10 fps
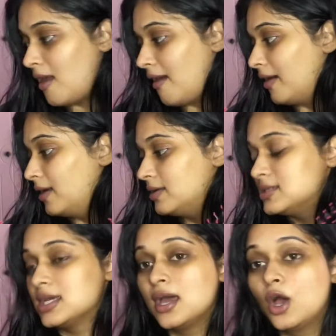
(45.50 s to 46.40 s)
And
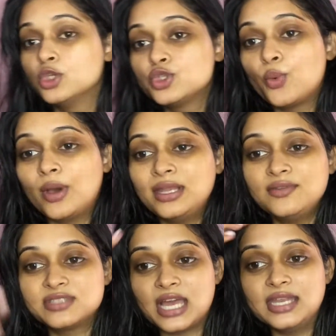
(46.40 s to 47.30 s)
so what I've
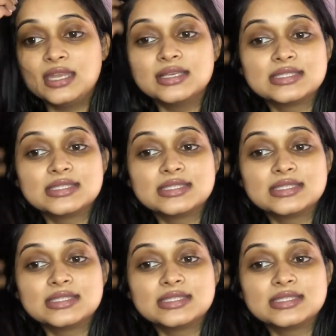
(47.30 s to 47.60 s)
done is,